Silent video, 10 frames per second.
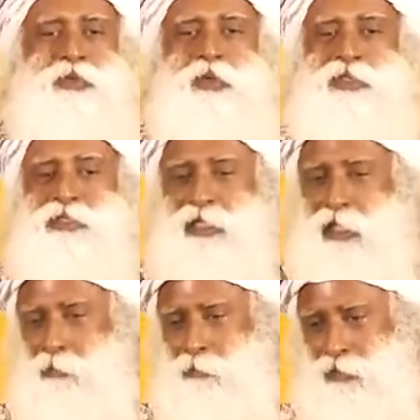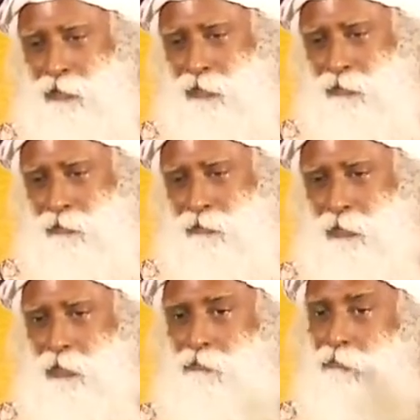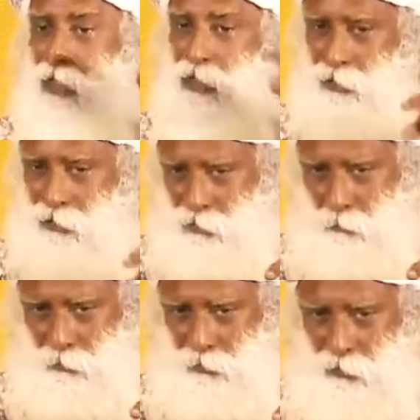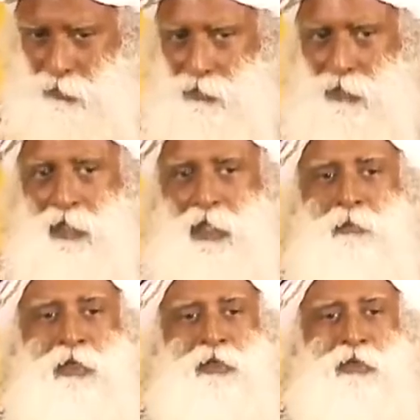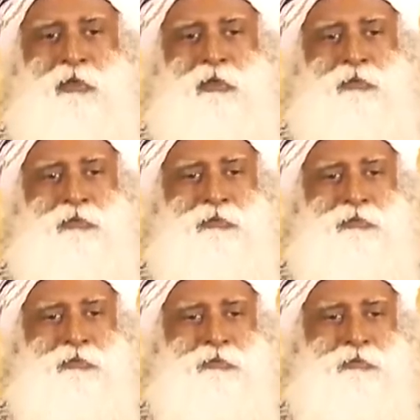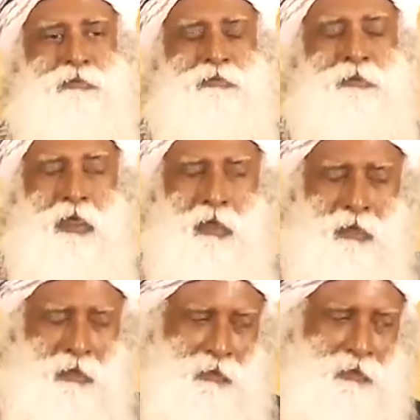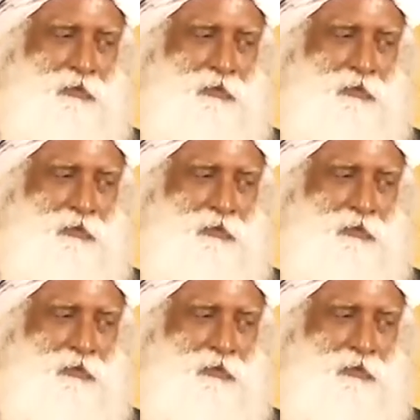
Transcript: know it's an ailment. If mind is jumping, is it an ailment or no?